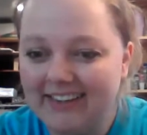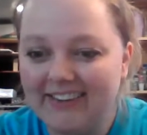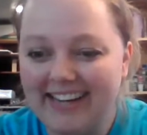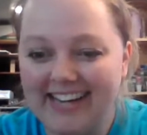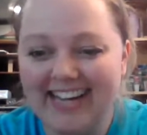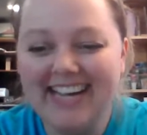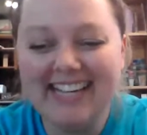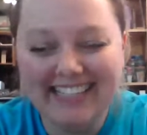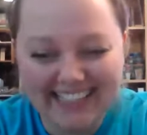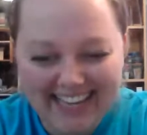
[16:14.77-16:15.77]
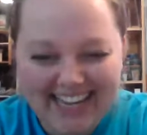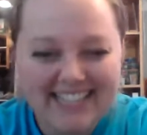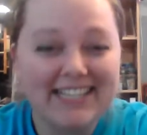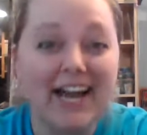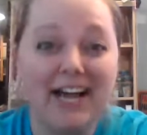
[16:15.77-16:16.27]
Oh yeah,
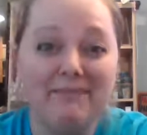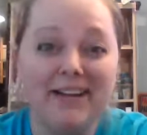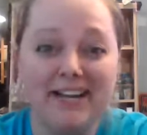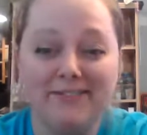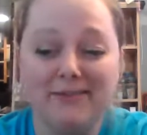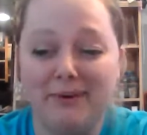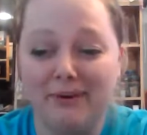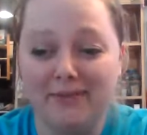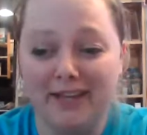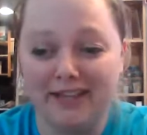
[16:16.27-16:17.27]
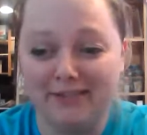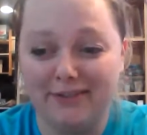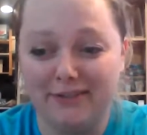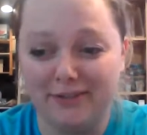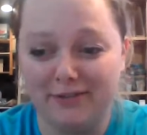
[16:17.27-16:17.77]
Scott, I might have to borrow that in the
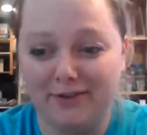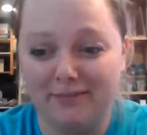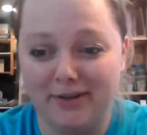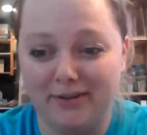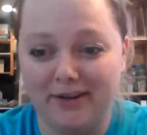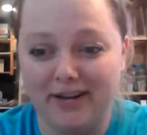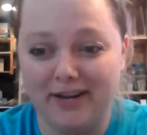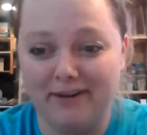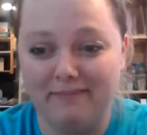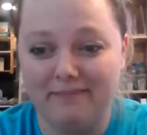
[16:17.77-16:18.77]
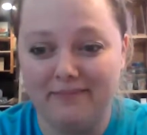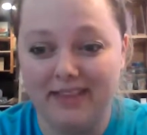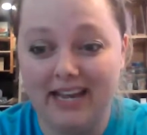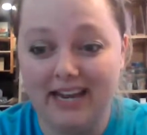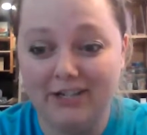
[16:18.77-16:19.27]
future from you.
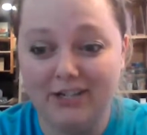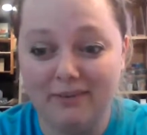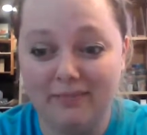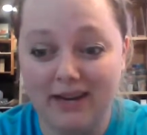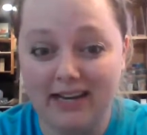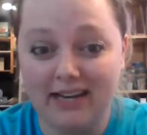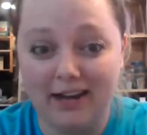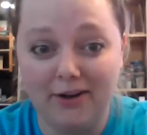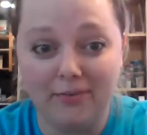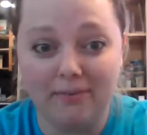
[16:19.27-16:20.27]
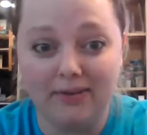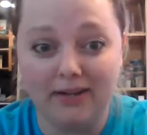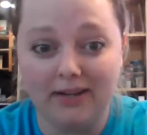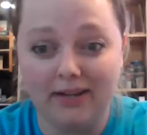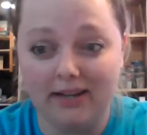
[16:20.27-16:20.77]
That actually might help.
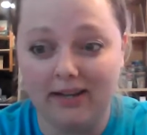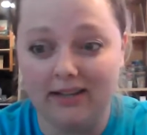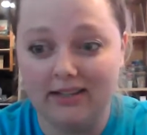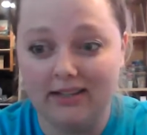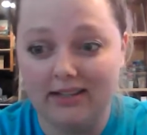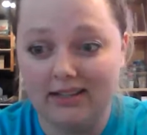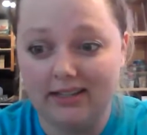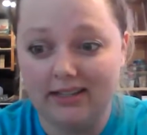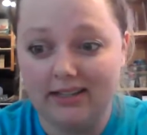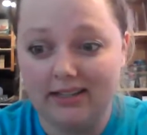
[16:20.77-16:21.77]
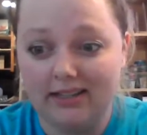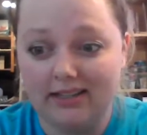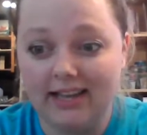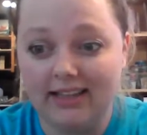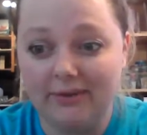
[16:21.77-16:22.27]

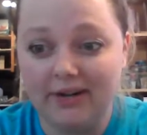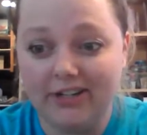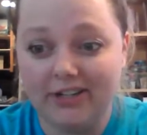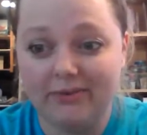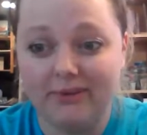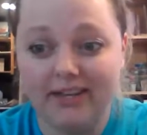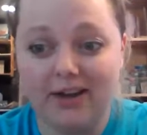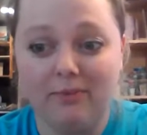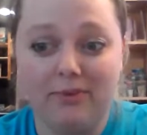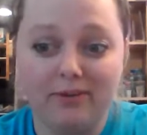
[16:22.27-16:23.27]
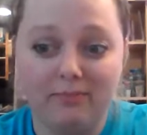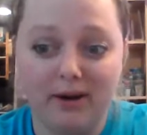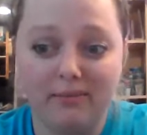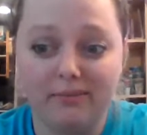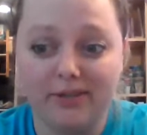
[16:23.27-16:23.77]
Yeah, that would actually really help. We could
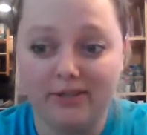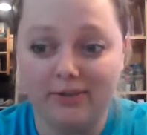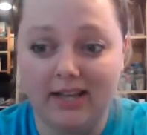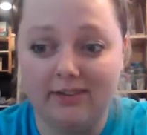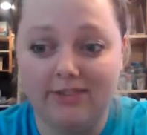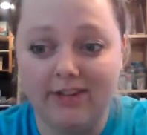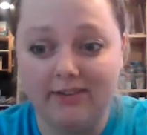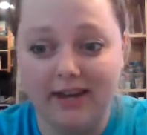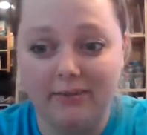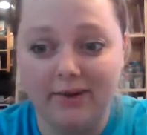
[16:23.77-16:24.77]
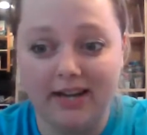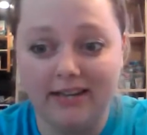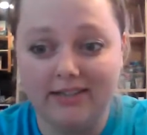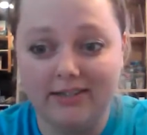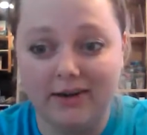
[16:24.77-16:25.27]
probably do a live video that way.
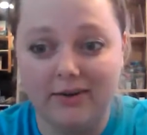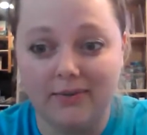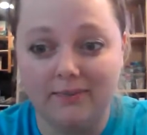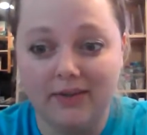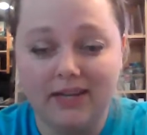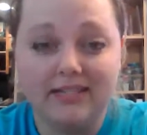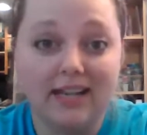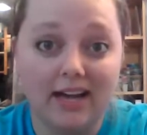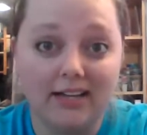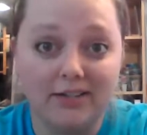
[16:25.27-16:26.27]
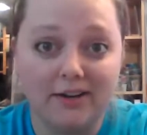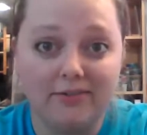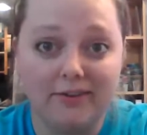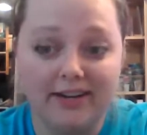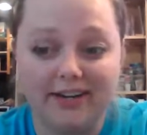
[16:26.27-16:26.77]
So Scott is
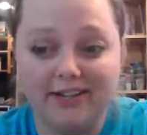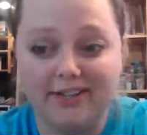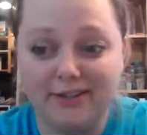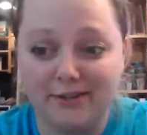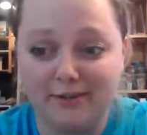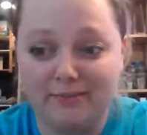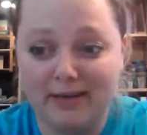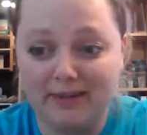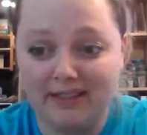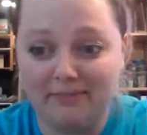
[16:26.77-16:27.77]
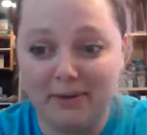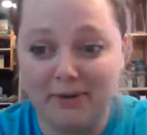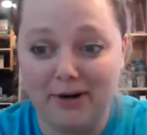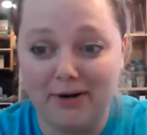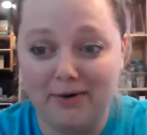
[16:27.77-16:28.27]
offering to maybe let me
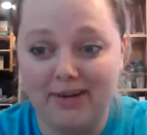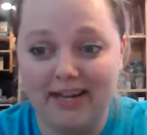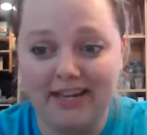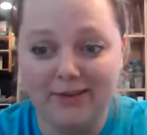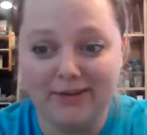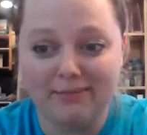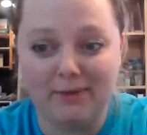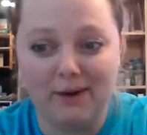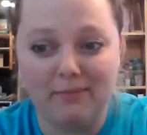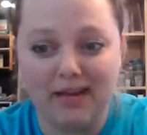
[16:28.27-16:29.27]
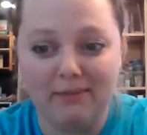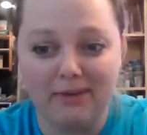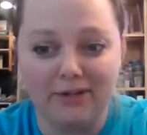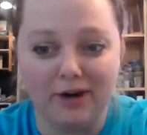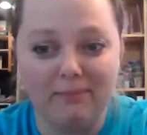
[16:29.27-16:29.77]
borrow a USB webcam
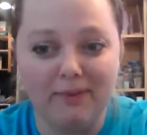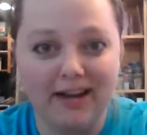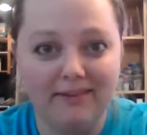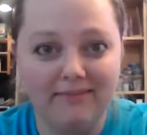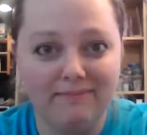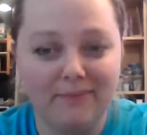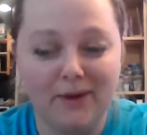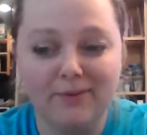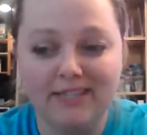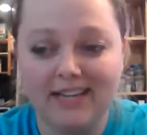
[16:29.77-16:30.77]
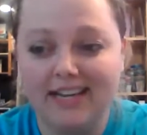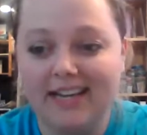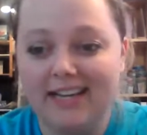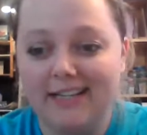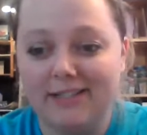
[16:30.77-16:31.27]
and a tripod mount.
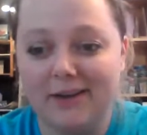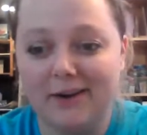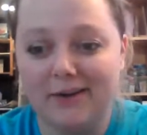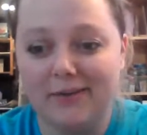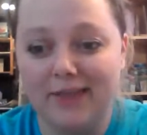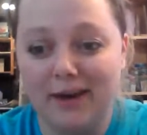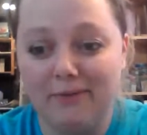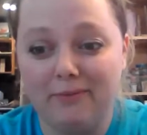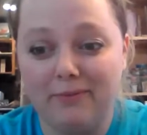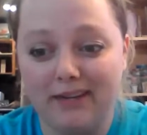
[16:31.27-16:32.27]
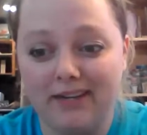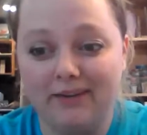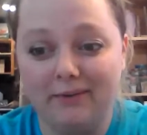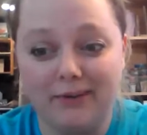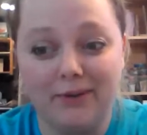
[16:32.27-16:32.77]
So that would
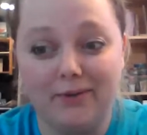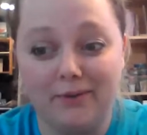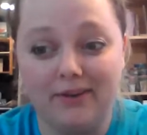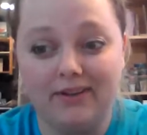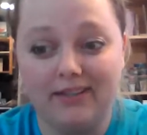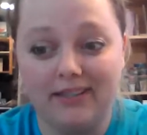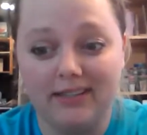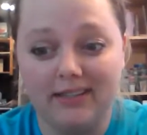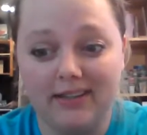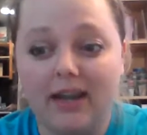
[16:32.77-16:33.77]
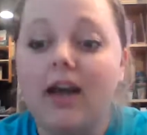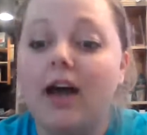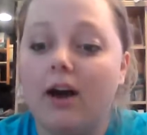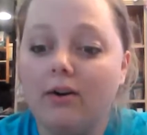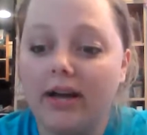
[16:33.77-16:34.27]
be really cool.
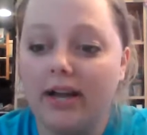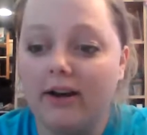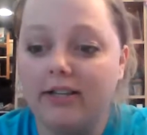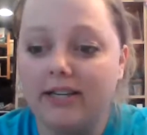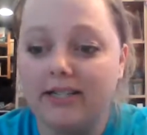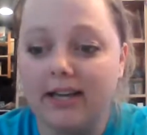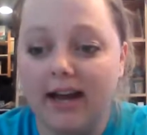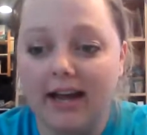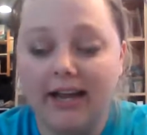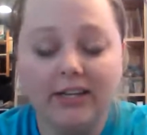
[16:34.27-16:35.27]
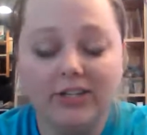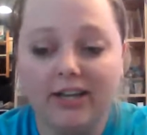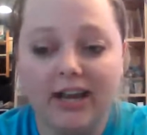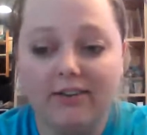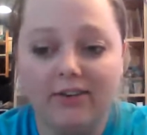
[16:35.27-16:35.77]
Okay, Arteza. I
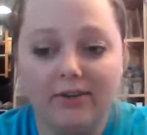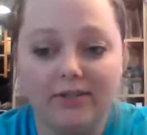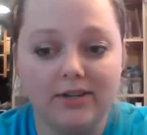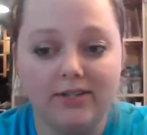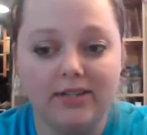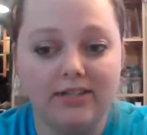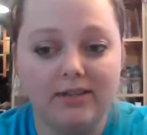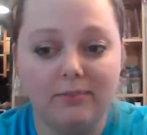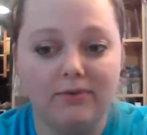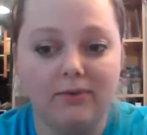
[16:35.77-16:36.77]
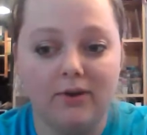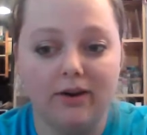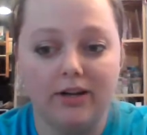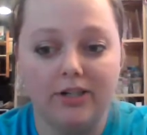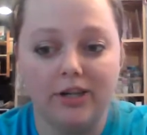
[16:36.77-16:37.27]
actually haven't used Arteza
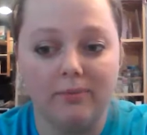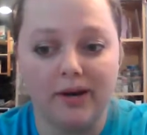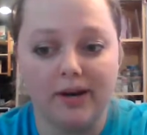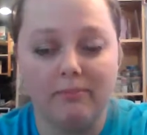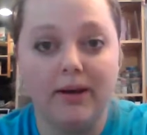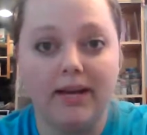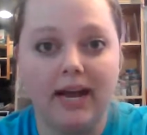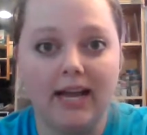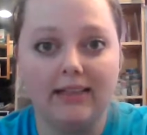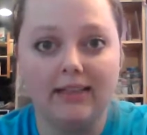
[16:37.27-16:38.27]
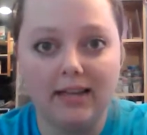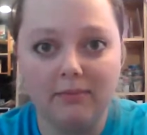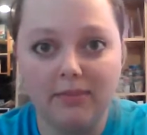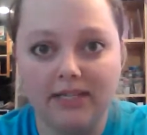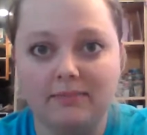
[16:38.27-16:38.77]
before, ShareBear, but I
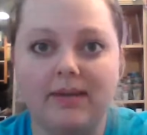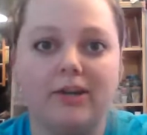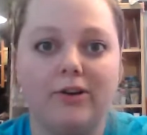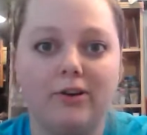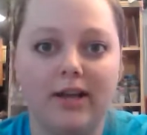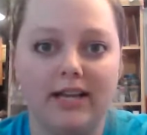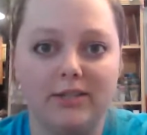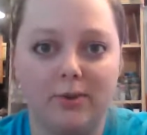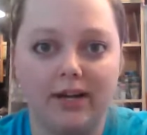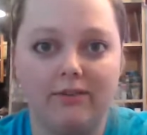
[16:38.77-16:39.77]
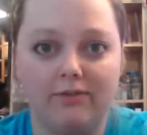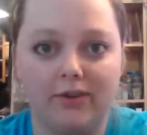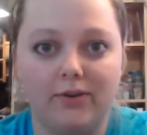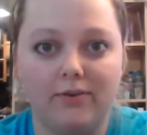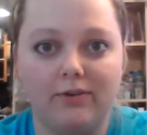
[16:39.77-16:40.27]
think Mixed Media Girl has quite a
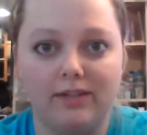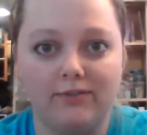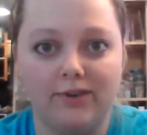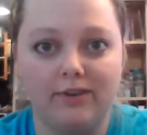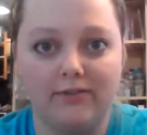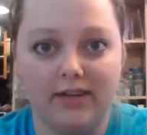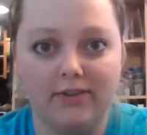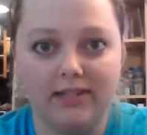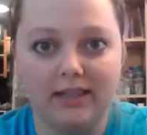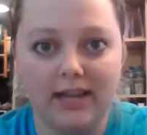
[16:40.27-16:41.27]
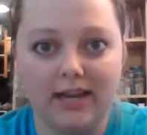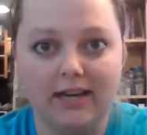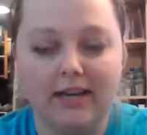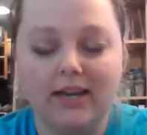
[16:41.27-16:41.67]
few different videos on that.